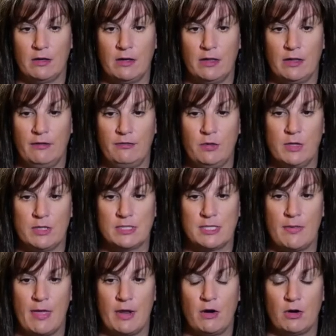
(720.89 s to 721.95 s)
if you didn't
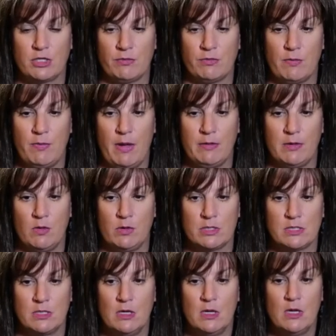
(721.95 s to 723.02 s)
send that hardship repayment
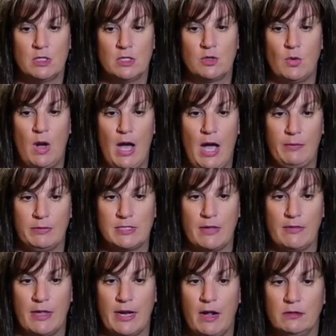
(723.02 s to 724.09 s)
notice. So I would send that out.